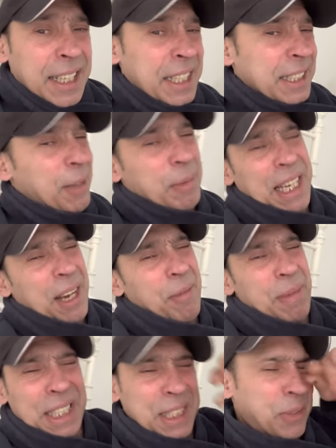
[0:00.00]
Let me go and
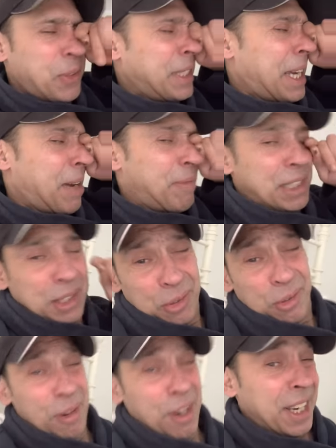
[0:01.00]
make sure Yami's
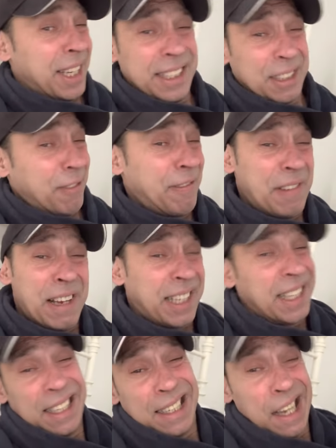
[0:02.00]
all right. He's a
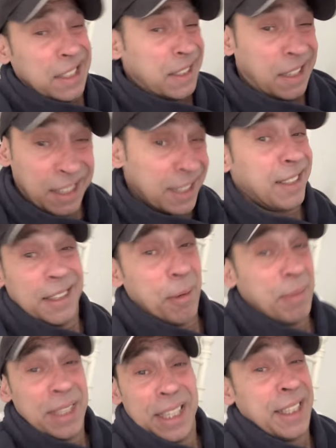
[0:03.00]
fucking nutter, you know
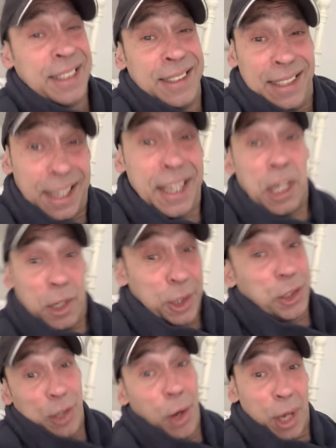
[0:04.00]
what I mean?
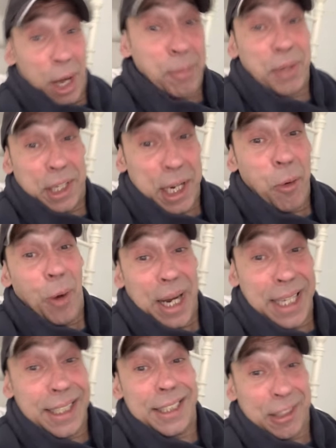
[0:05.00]
Because, you know, look, I'm going to get
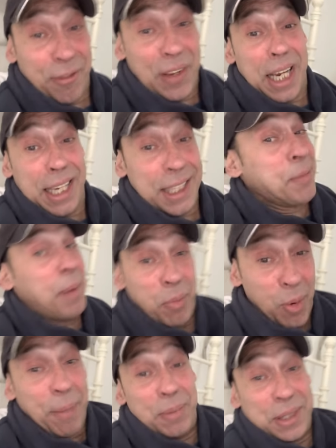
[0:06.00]
weighed in severely. You remember
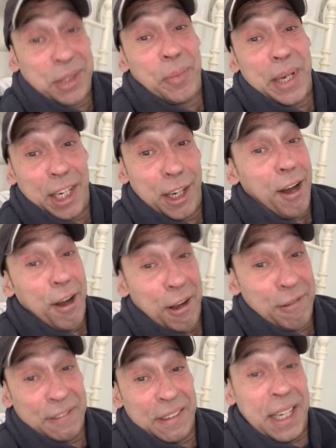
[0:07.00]
what happened to me in
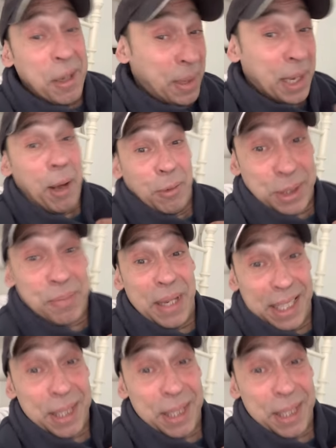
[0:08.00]
Garth? But that was me.